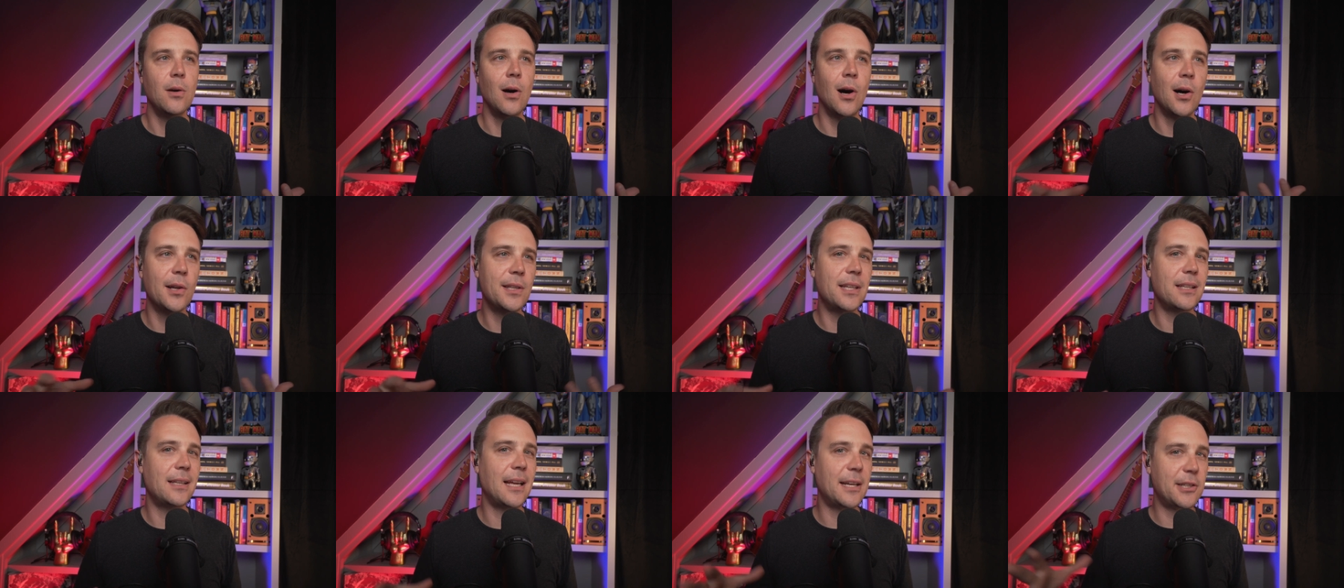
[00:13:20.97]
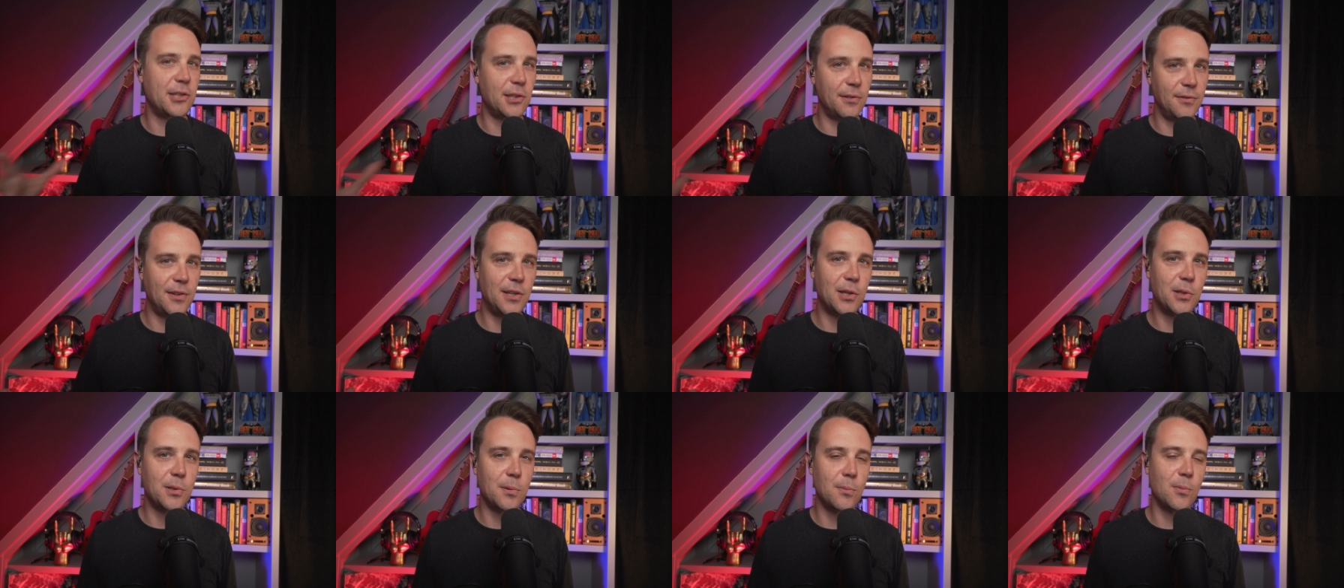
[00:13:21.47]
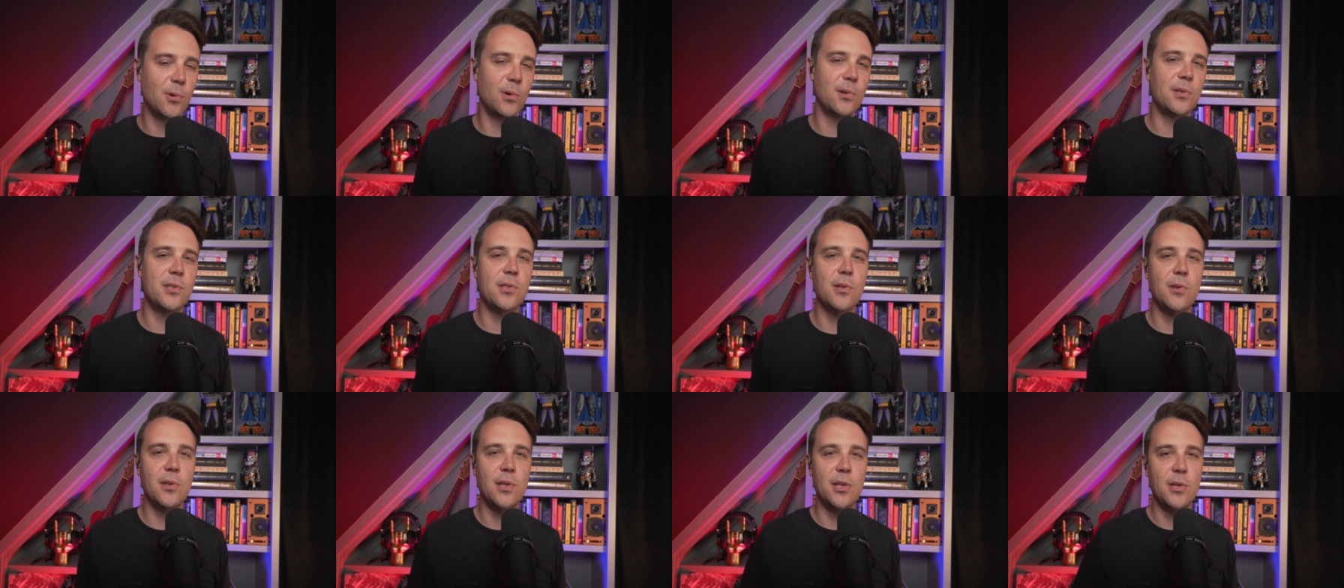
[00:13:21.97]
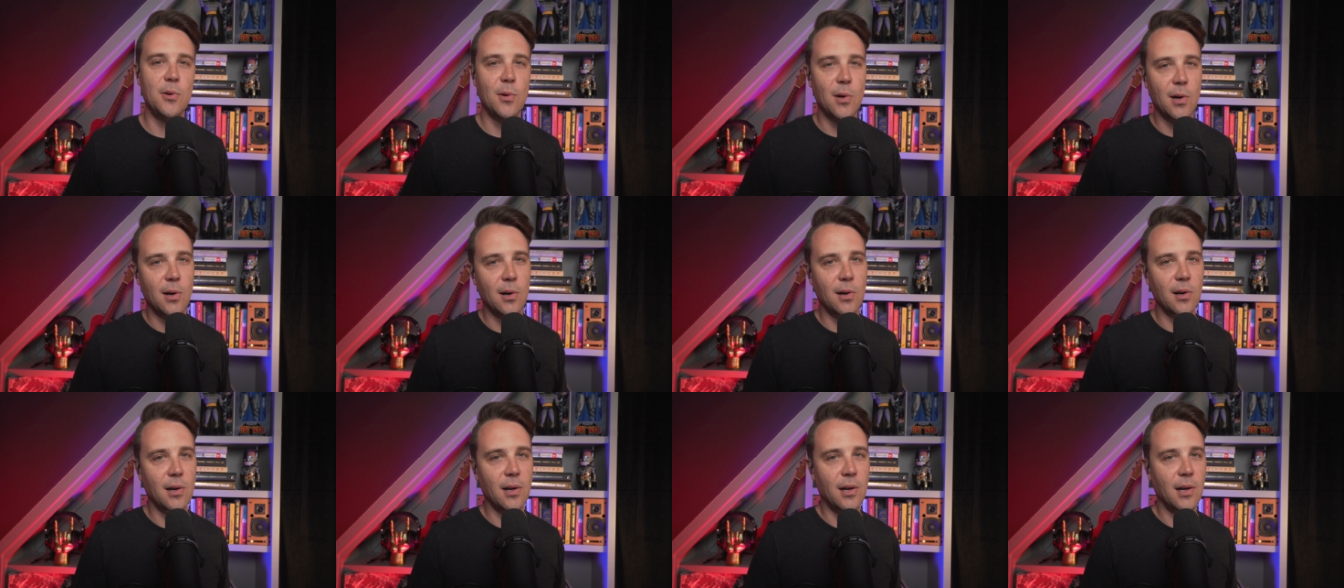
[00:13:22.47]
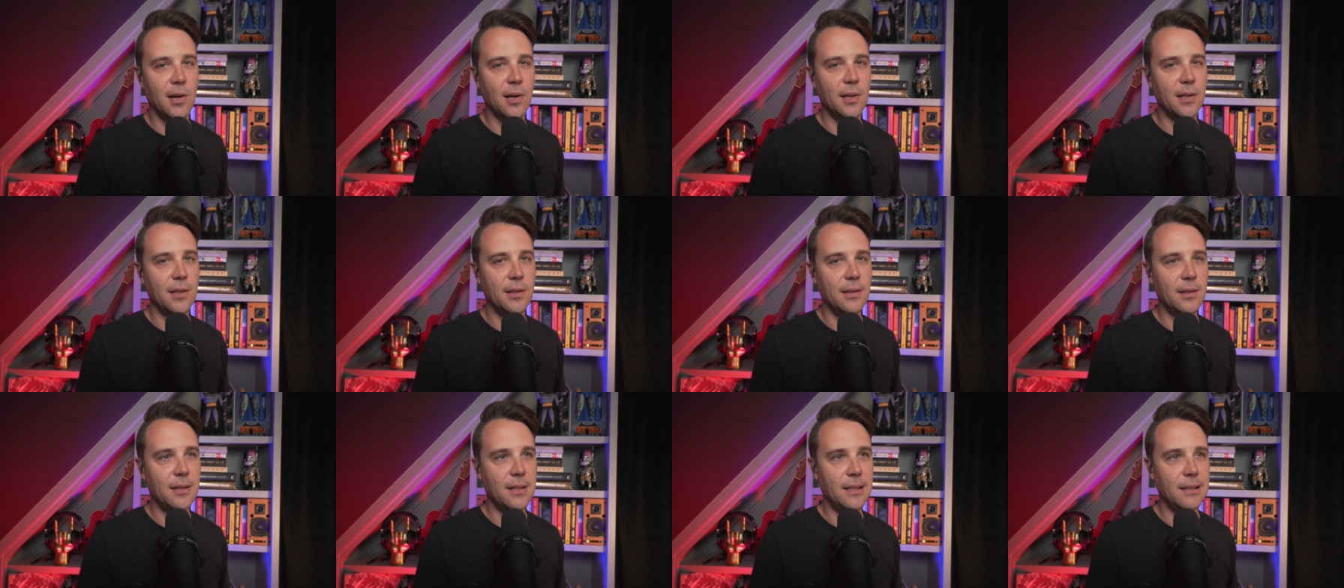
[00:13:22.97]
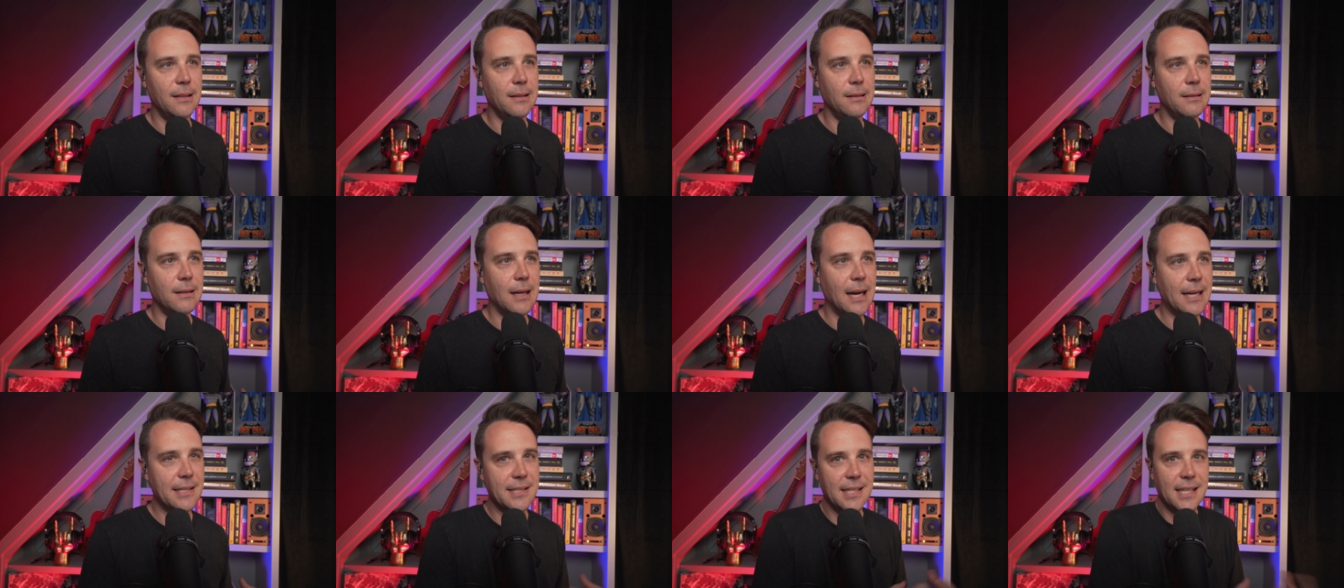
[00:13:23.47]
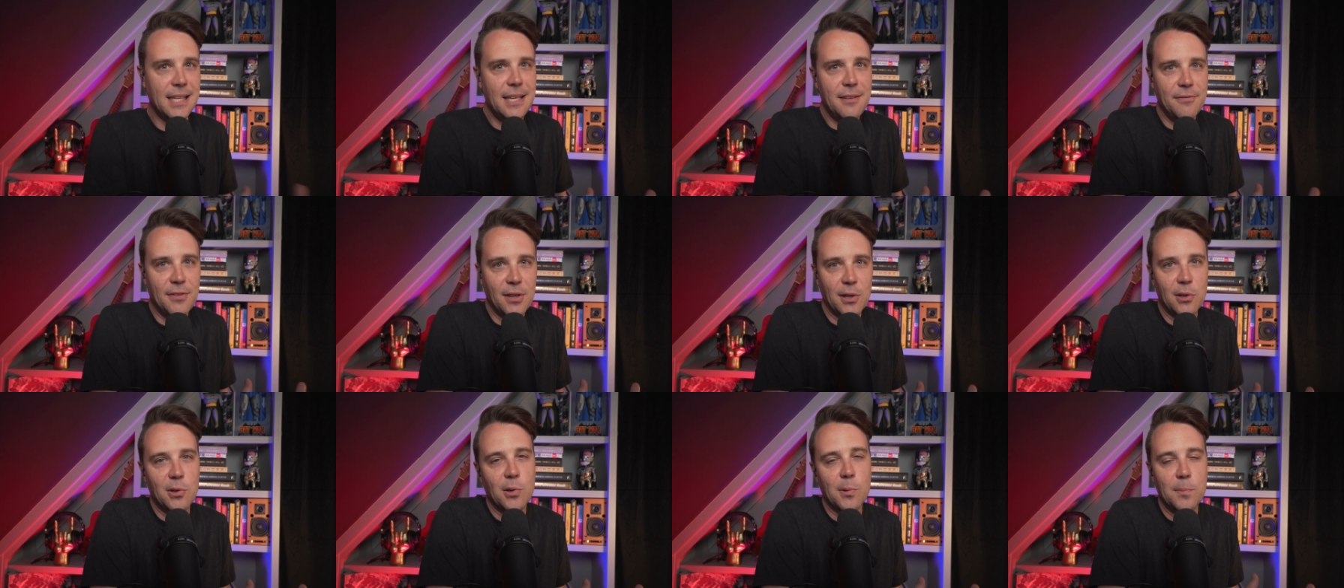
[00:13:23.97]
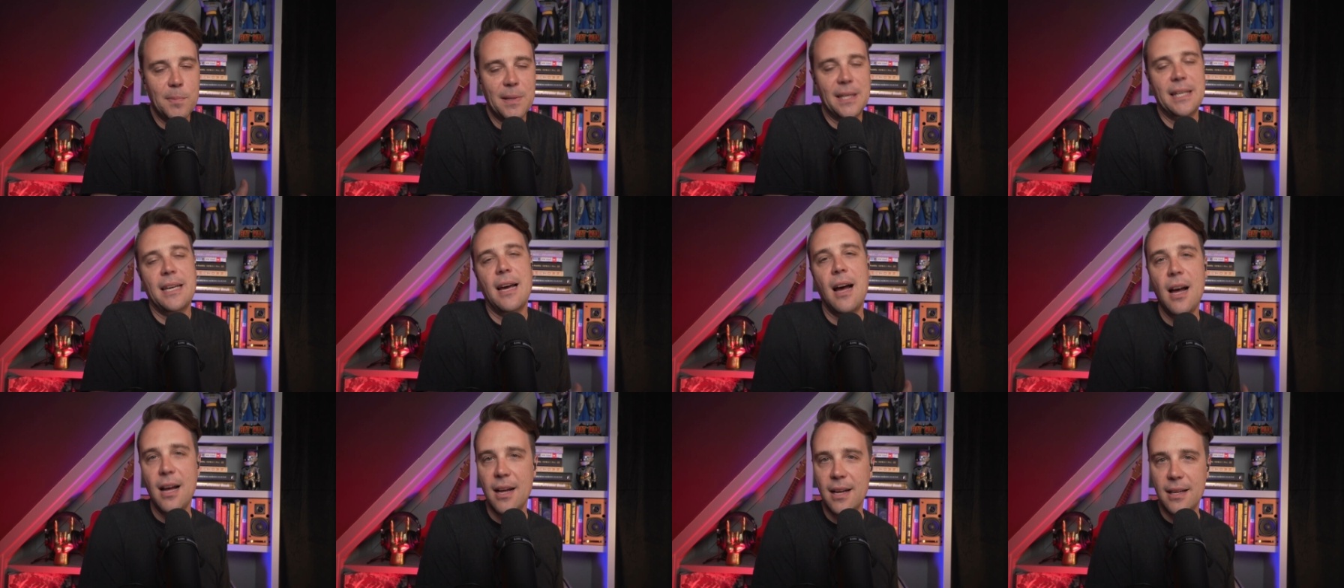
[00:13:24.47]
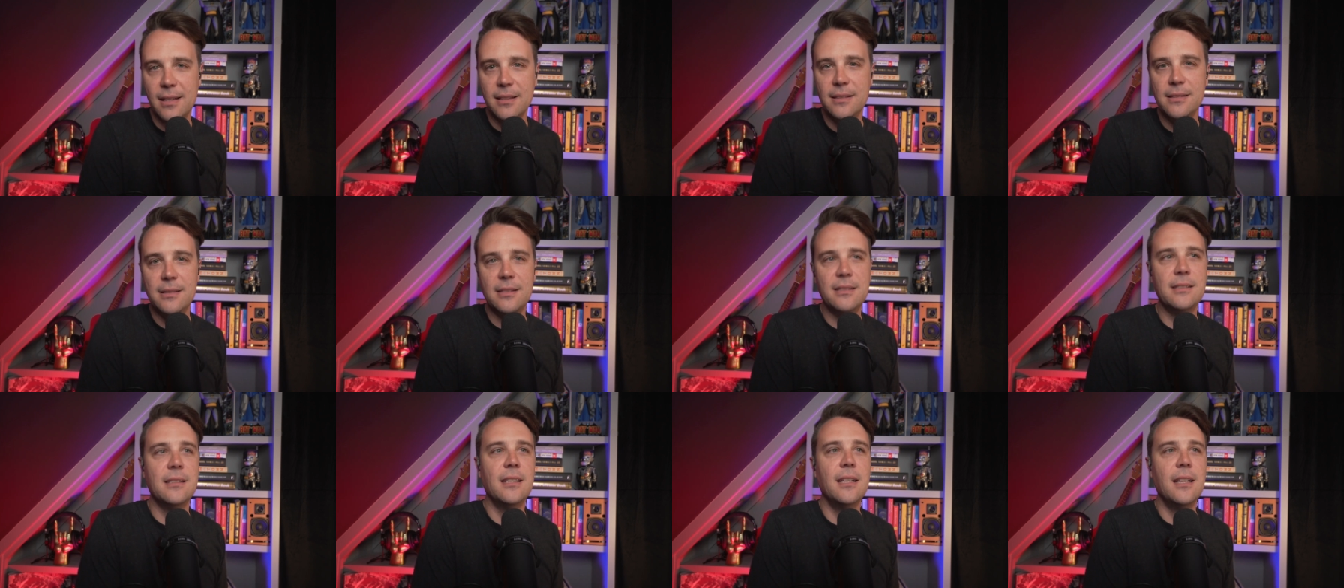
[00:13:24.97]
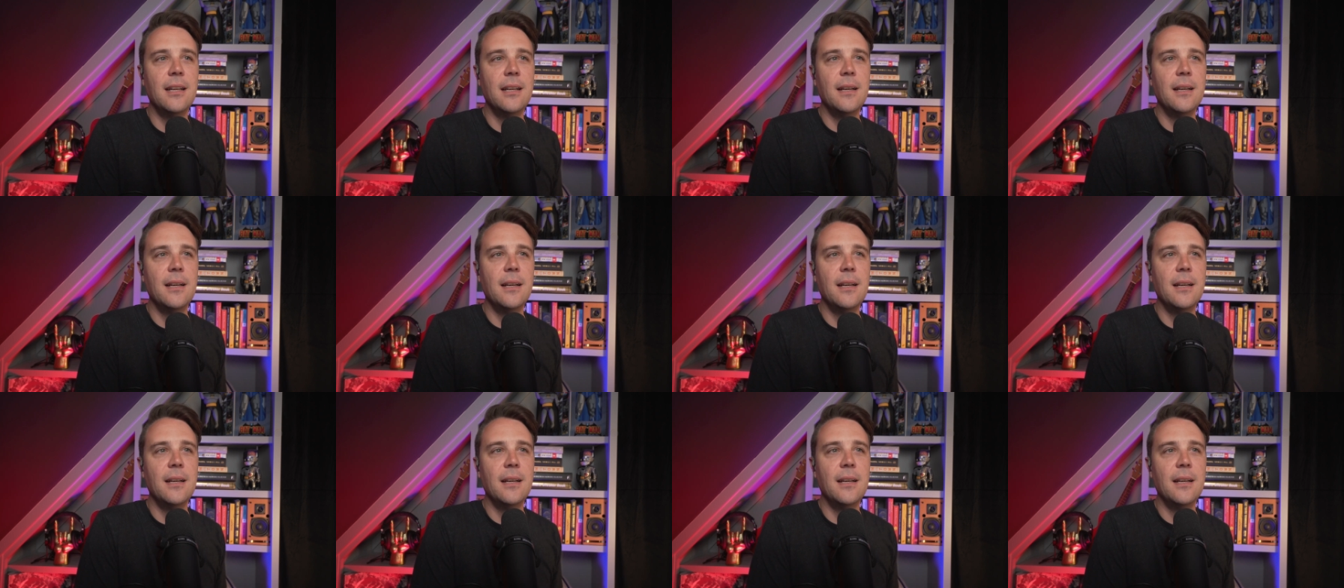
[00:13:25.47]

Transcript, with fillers: on the electric vehicle more so than you are on the ICE vehicle because